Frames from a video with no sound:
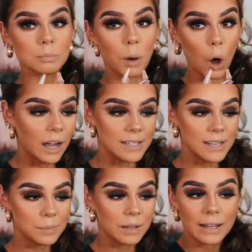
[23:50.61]
pot, I
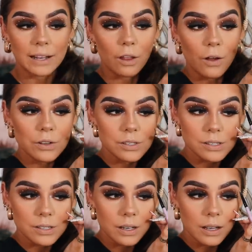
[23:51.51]
take some clear
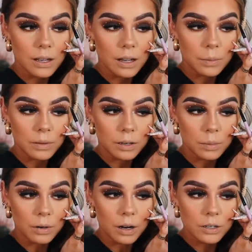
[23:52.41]
gloss and with a
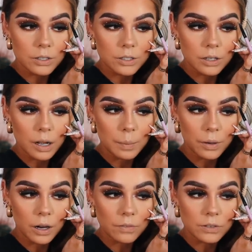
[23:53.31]
little brush, I
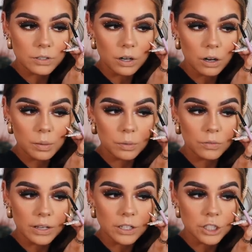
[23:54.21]
put it over the top
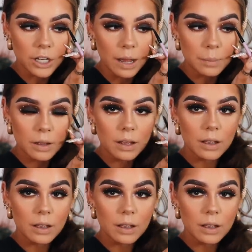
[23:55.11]
of each gem.